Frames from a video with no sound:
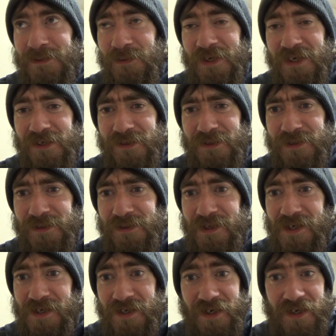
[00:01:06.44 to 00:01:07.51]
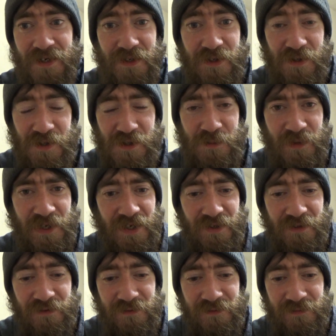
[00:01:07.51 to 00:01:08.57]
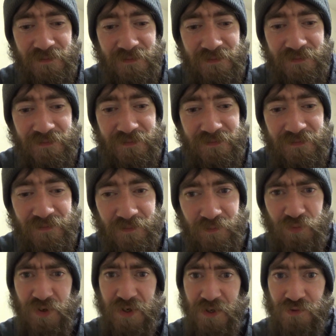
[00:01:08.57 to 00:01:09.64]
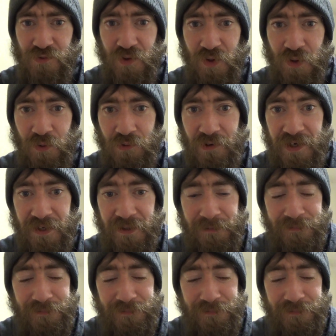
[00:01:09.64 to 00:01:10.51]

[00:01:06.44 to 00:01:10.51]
well, tonight he's been pretty drunk already.